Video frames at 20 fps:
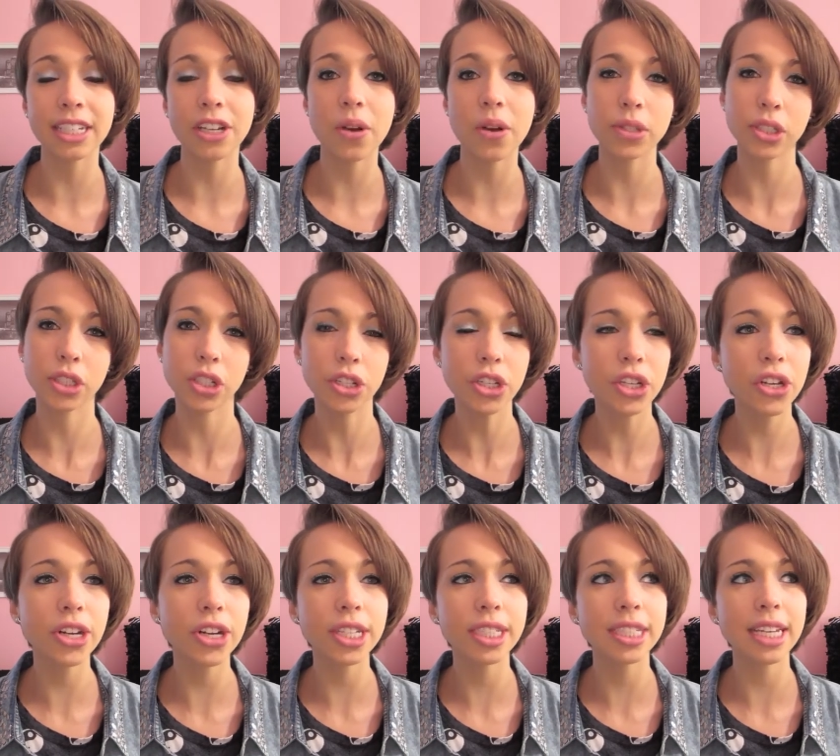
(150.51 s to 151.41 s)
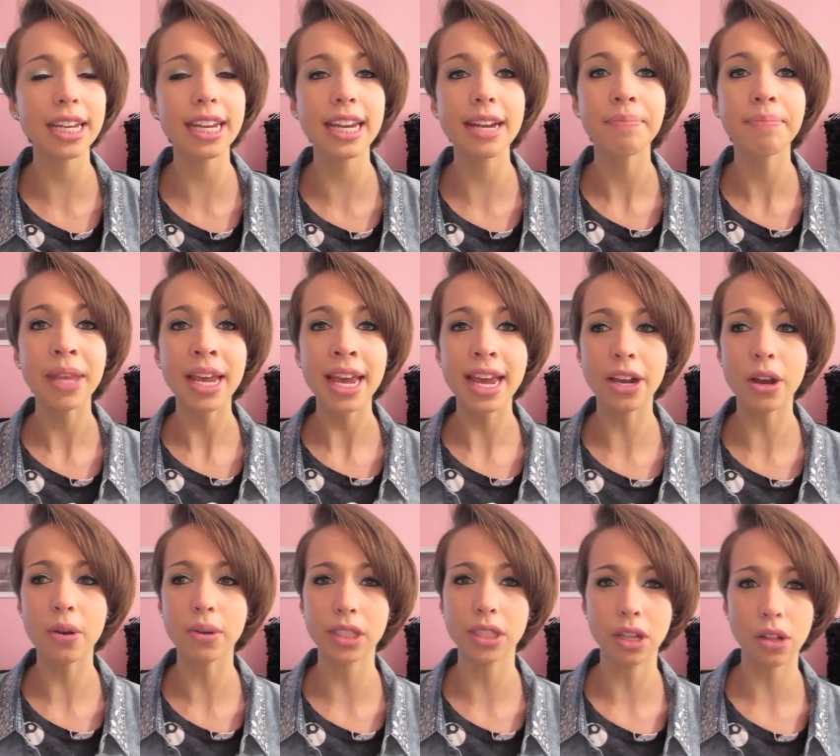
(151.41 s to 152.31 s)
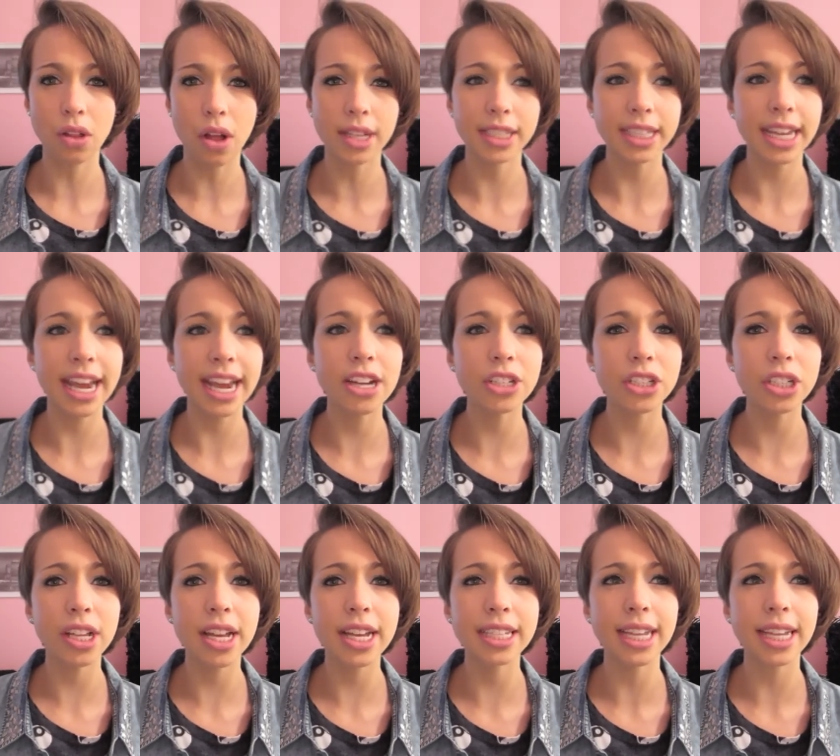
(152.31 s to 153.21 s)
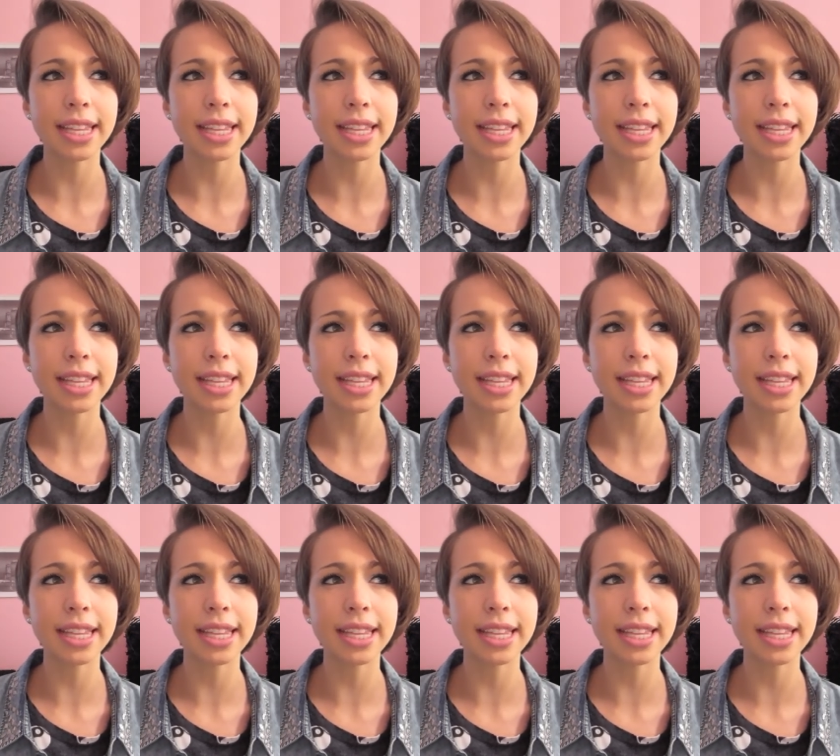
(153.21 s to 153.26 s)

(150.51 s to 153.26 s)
It goes to New York City, it goes to Los Angeles,